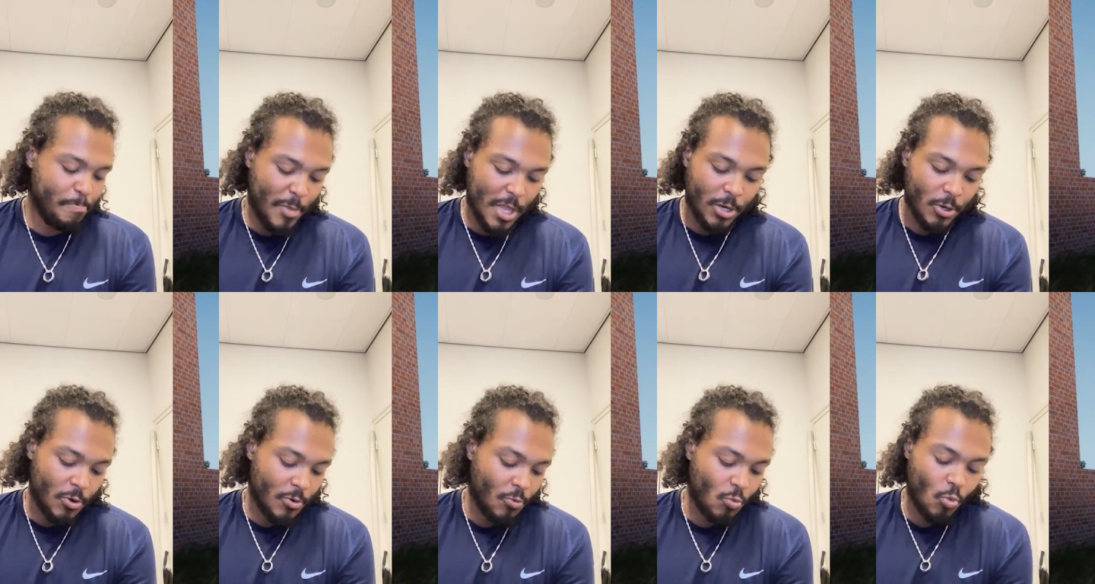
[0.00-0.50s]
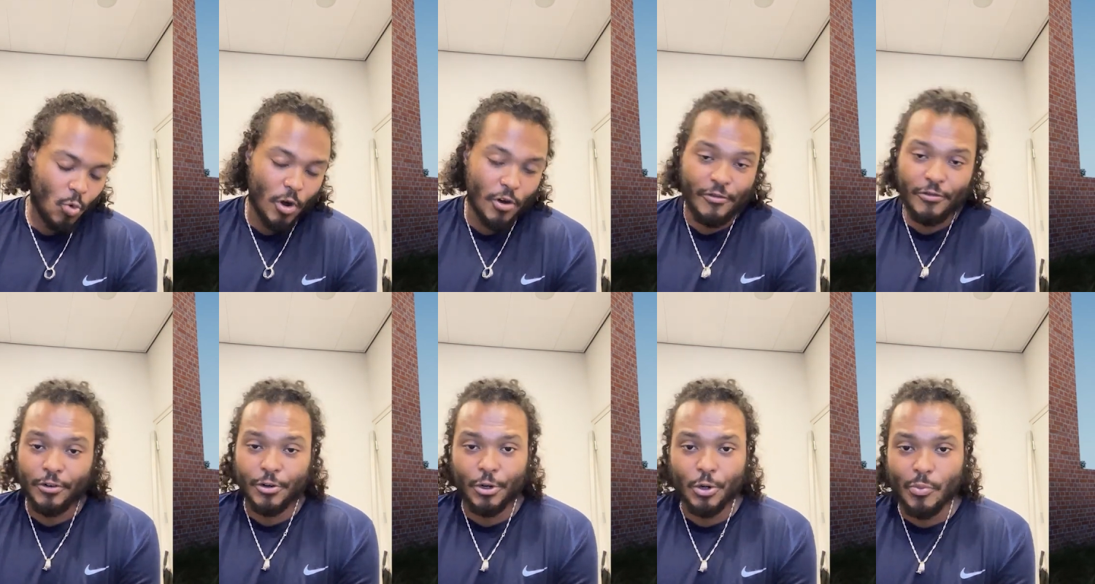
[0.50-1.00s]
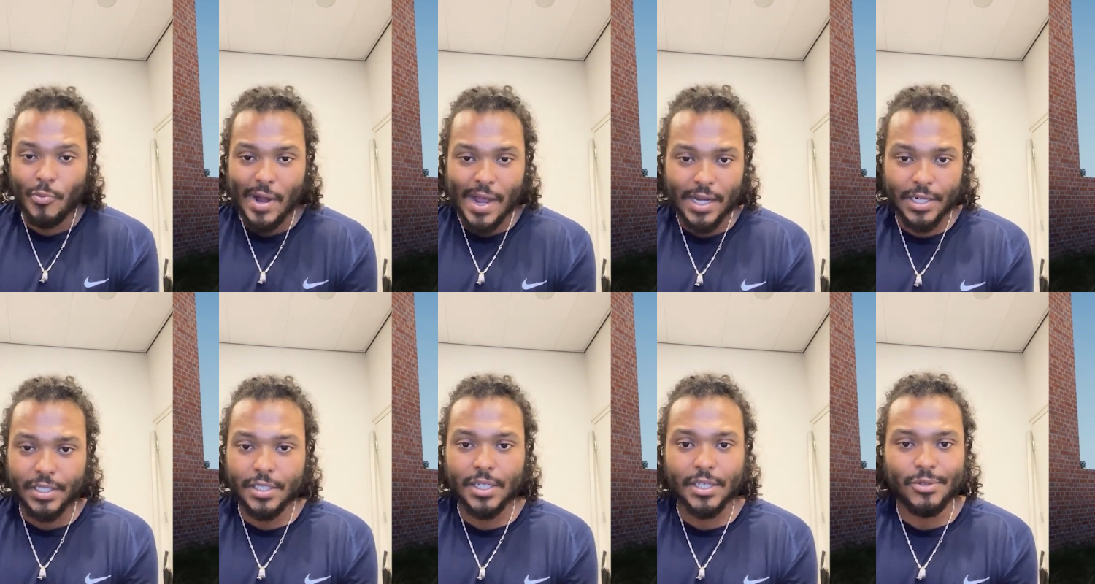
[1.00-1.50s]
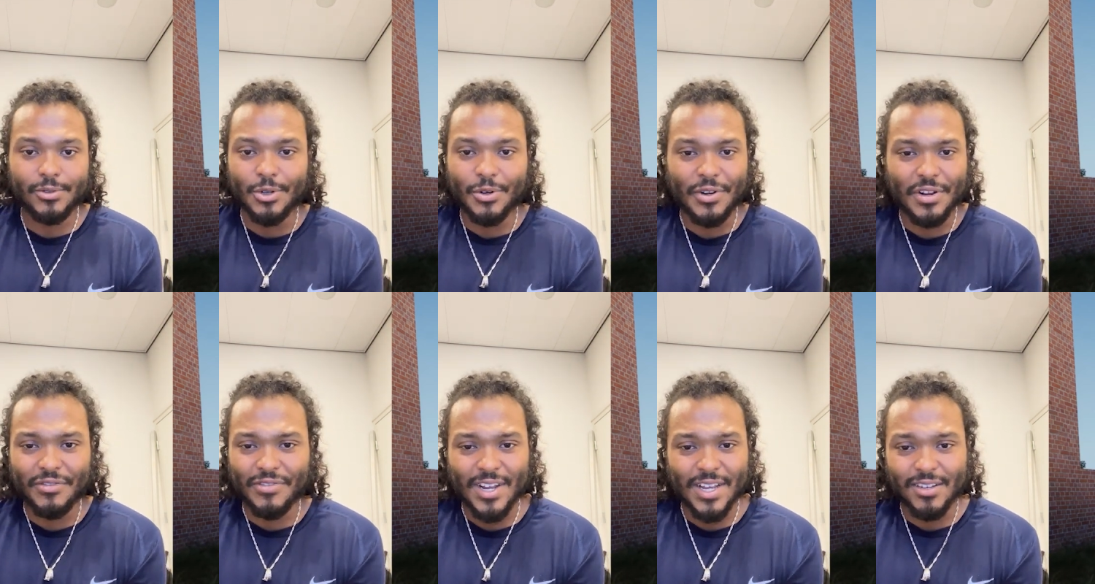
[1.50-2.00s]
I don't work for nobody. I
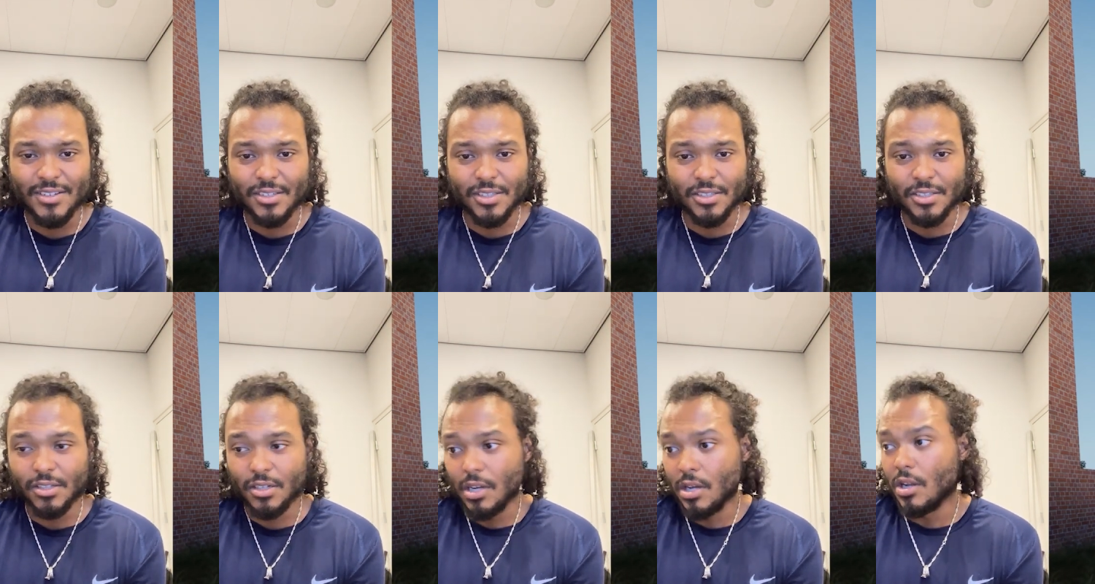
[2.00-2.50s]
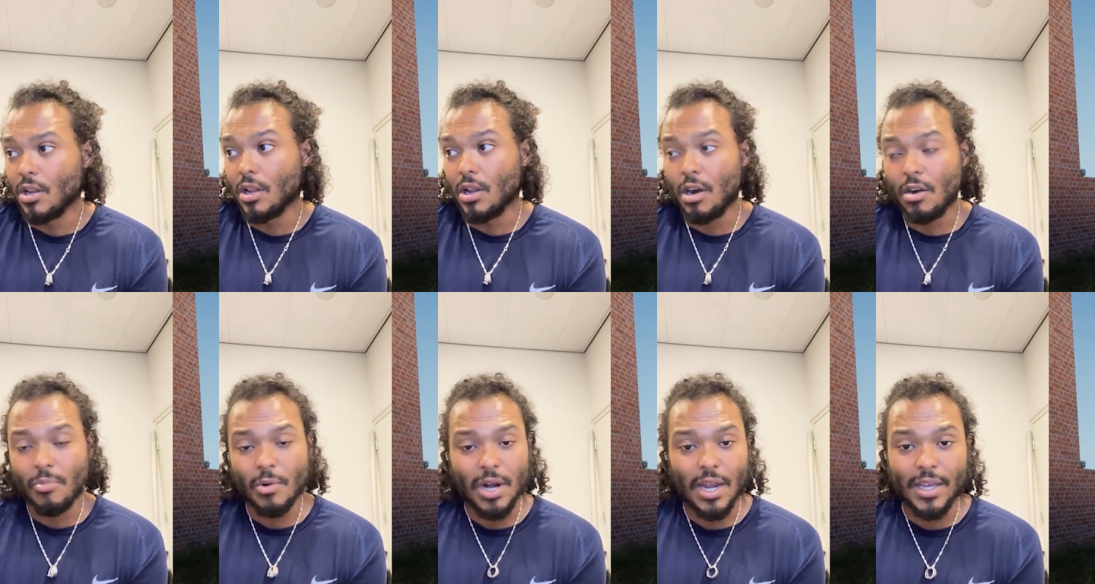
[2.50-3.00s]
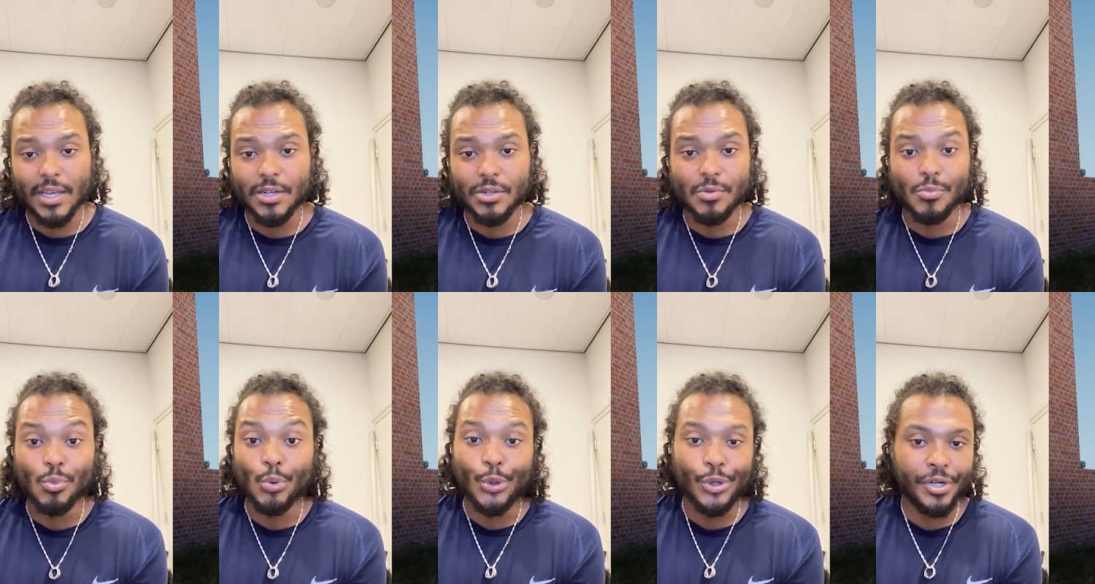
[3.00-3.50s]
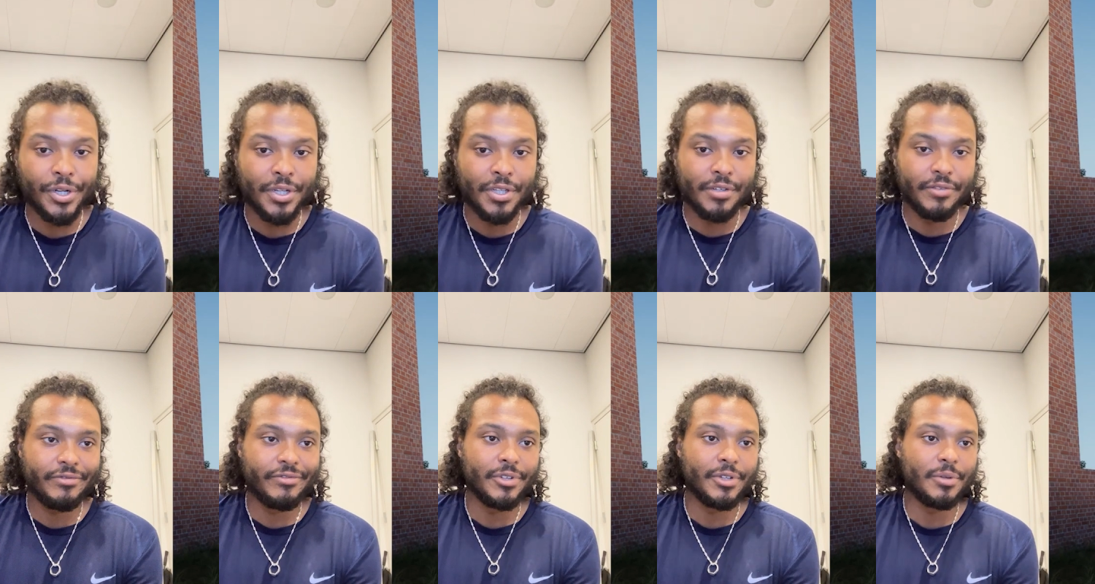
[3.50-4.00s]
don't have like a alarm clock in the morning,
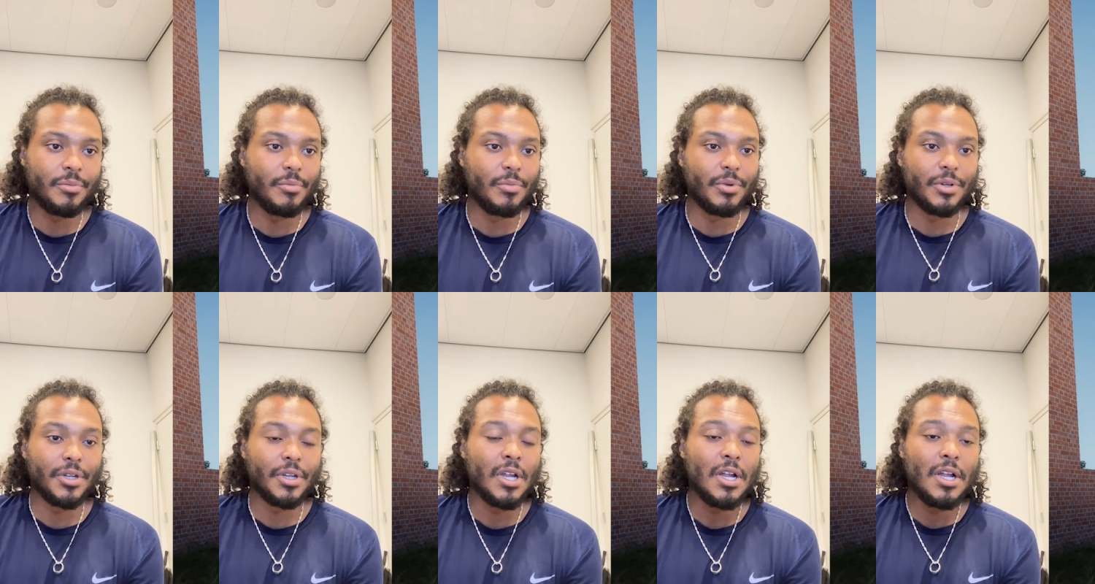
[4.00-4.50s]
evening, but